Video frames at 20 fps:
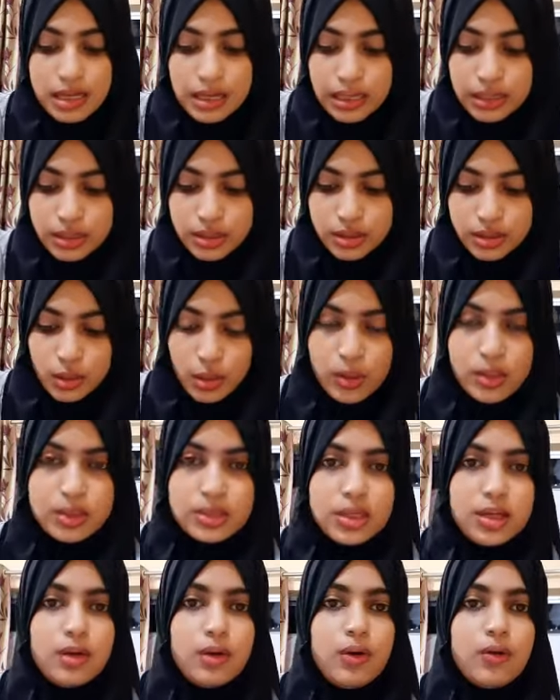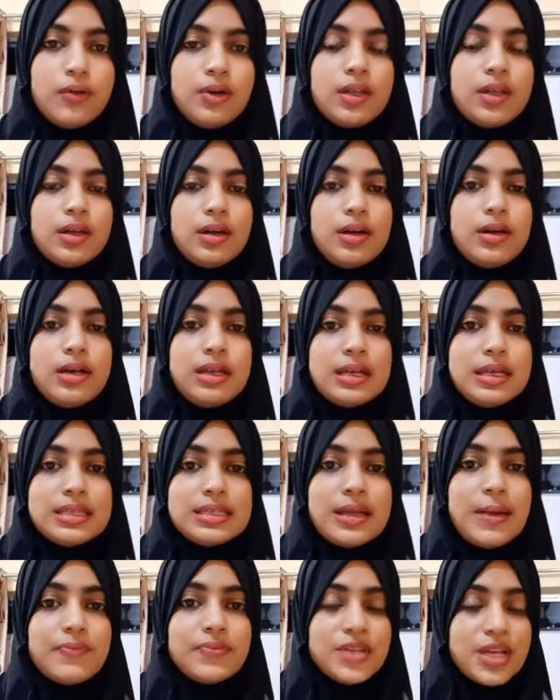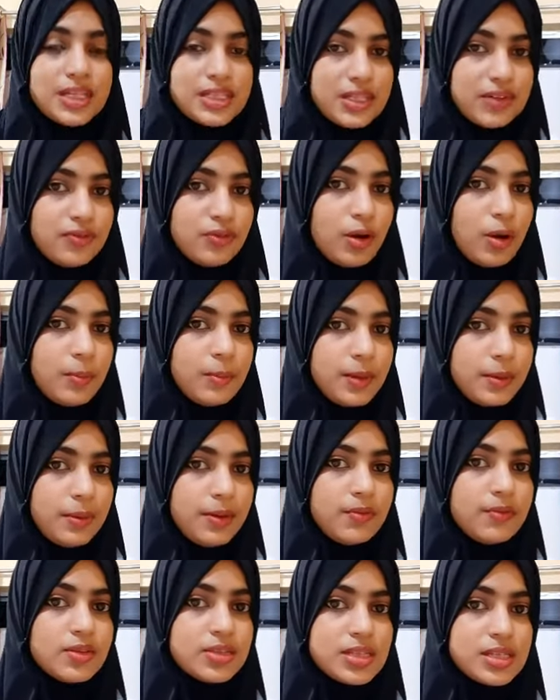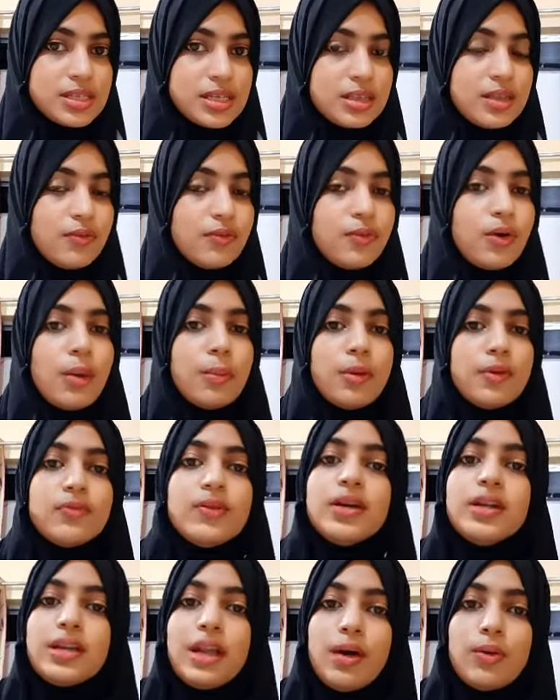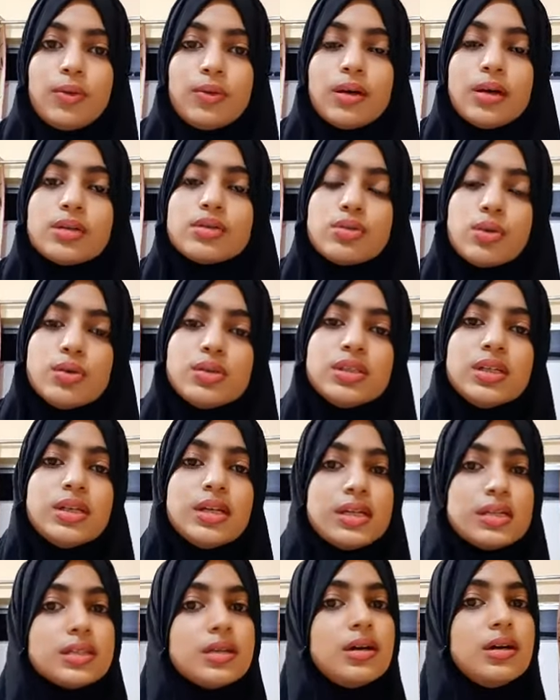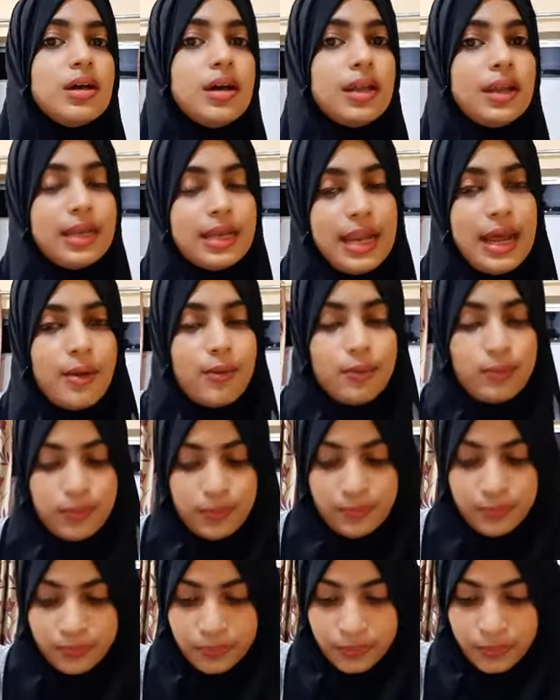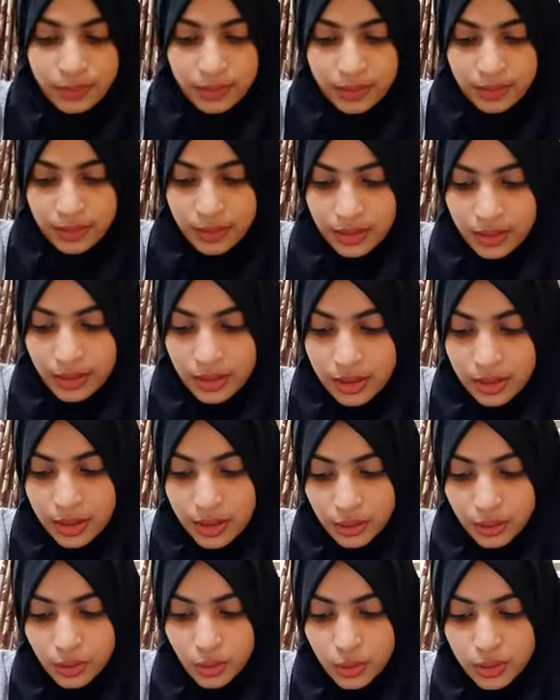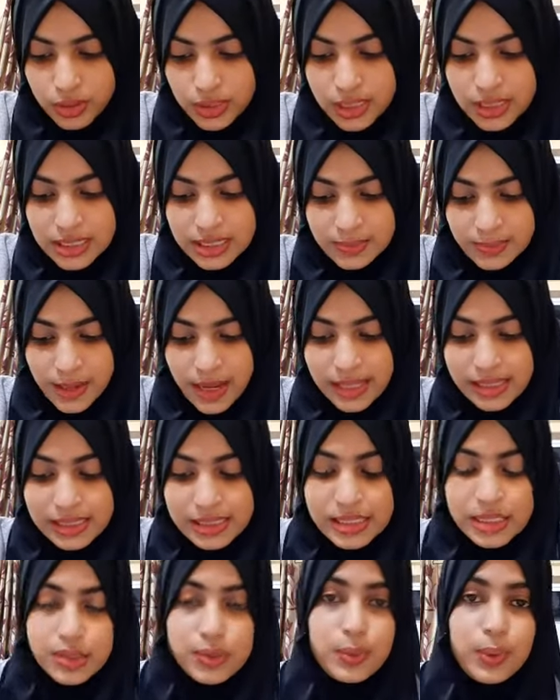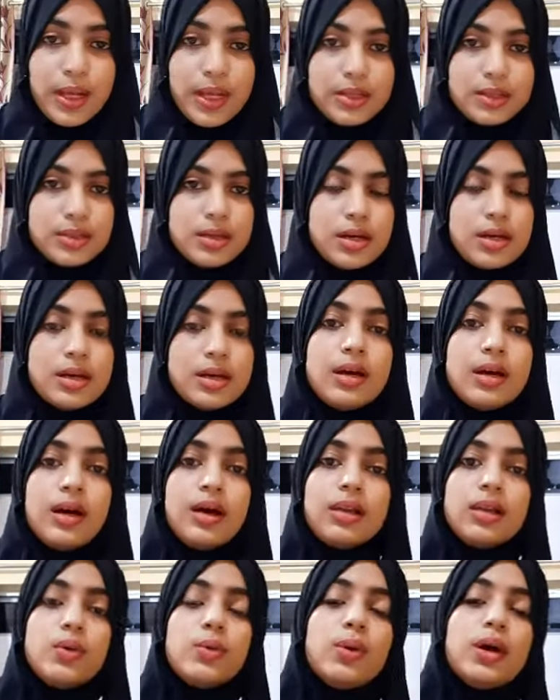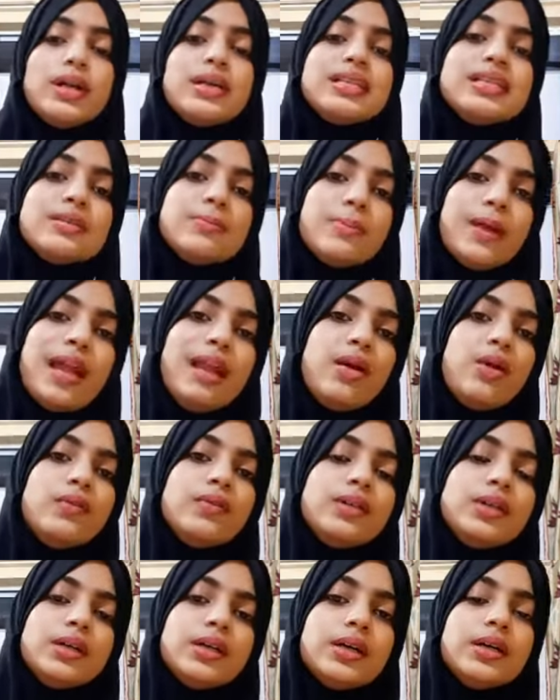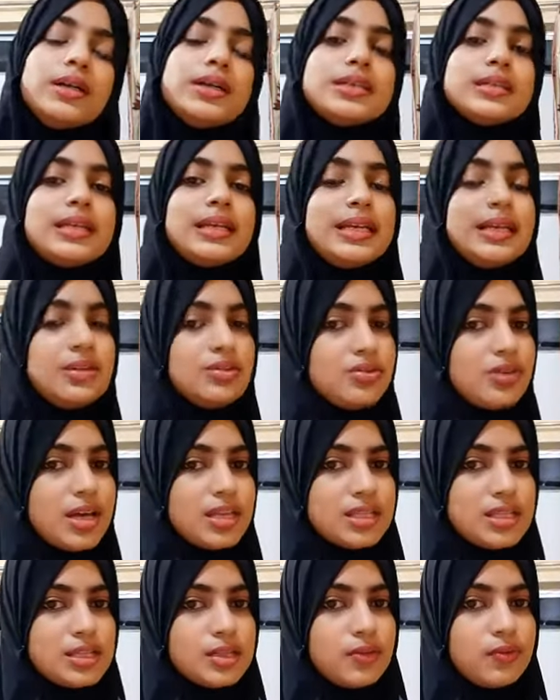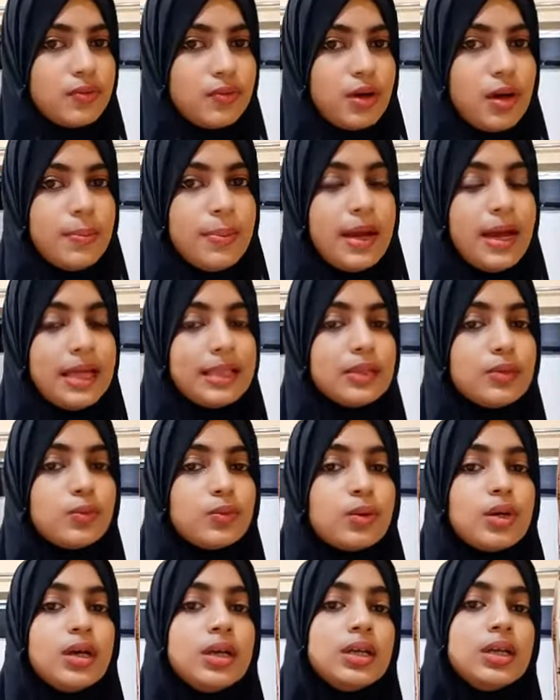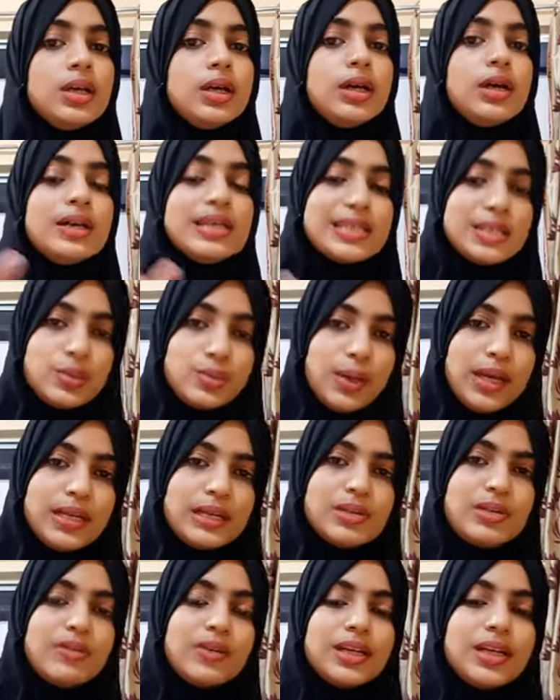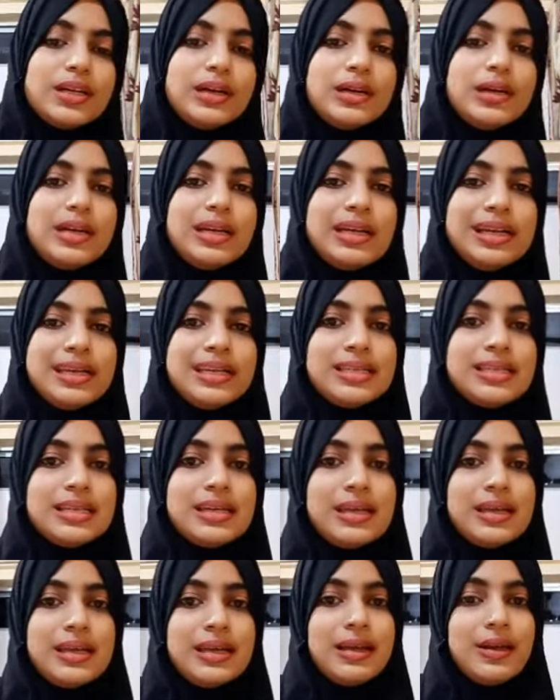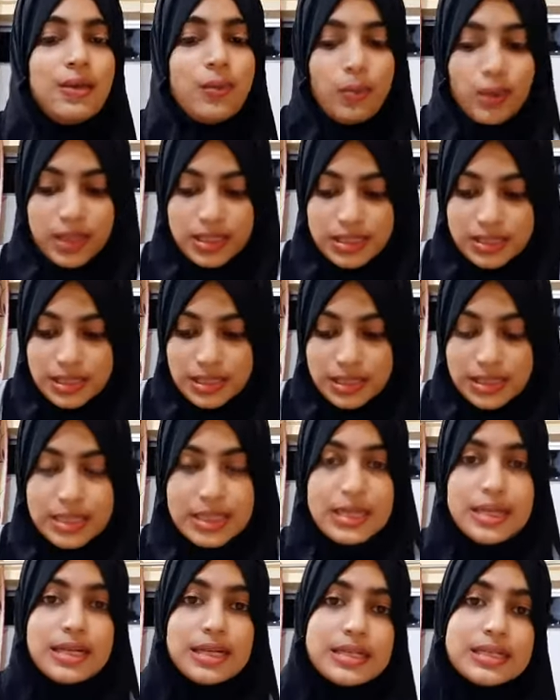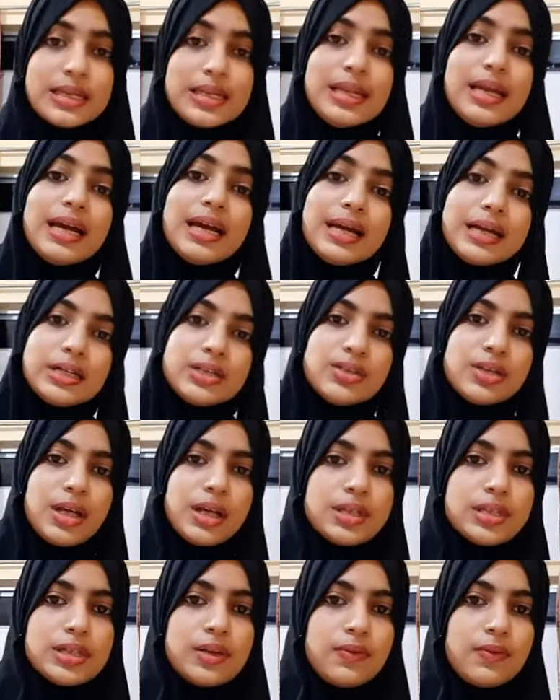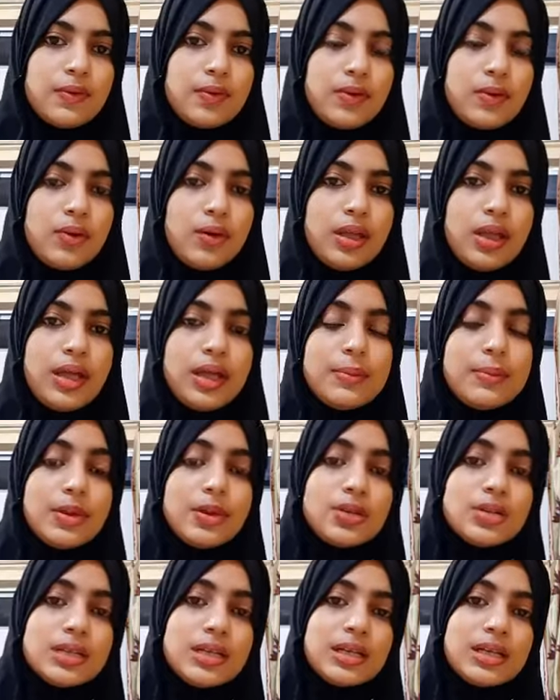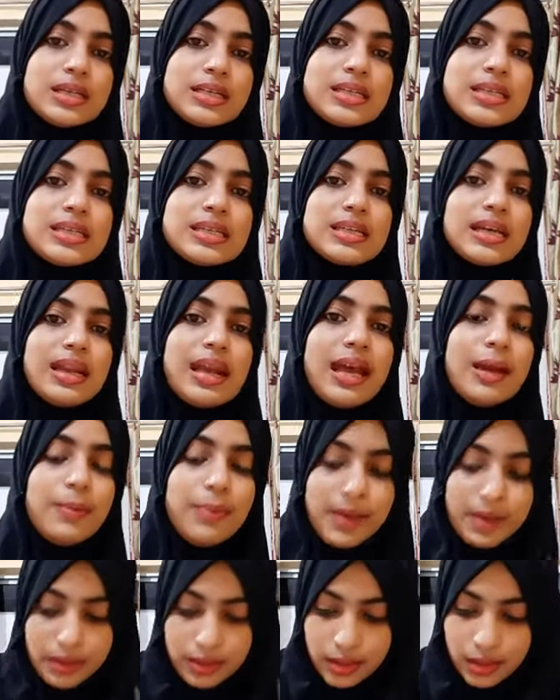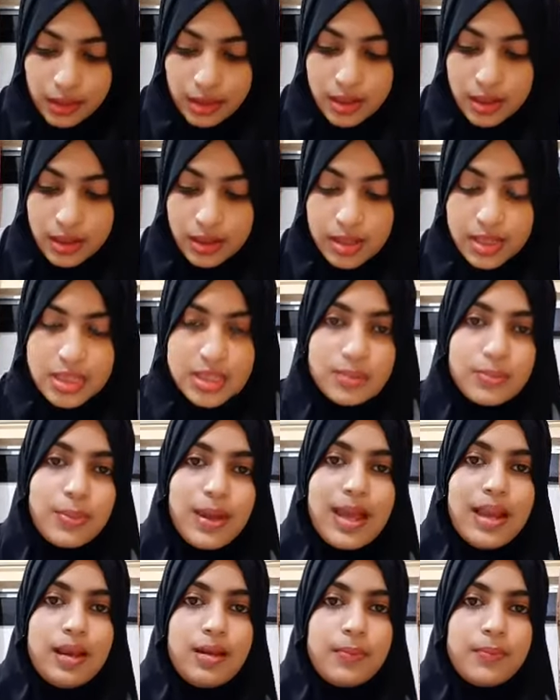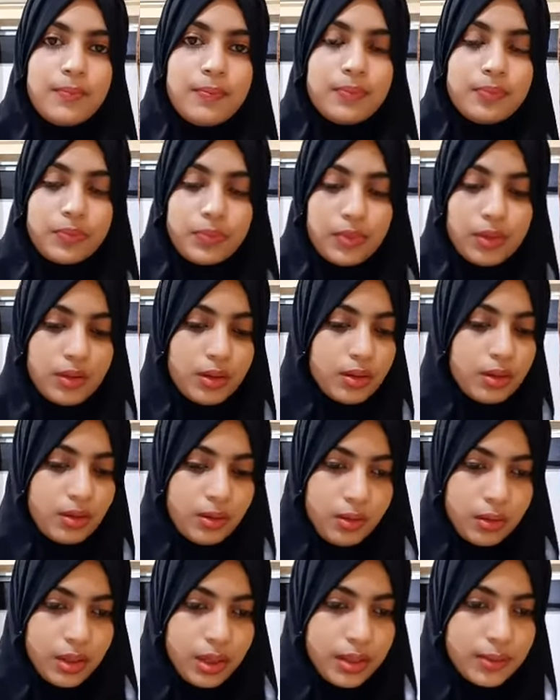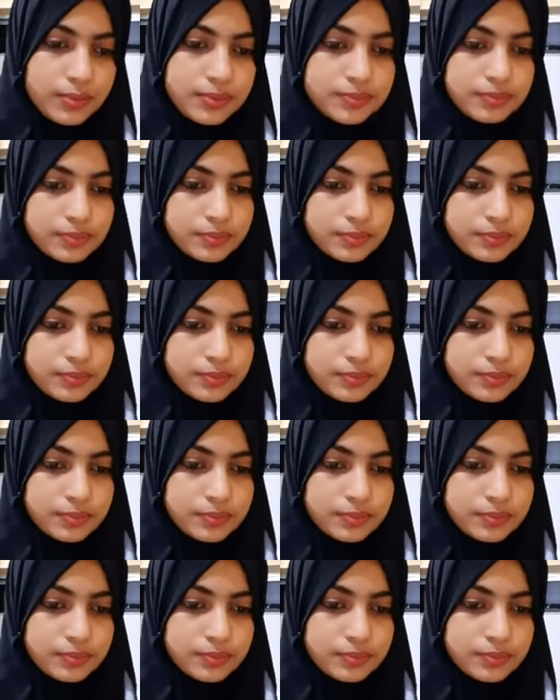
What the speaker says: a soldier over here is subjective complement which is in the form of a noun. A soldier is a noun. Roses smell sweet. The word smell over here is an intransitive verb, and the word sweet over here is, what is it? It is an adjective. Okay, because it is describing the smell. Okay.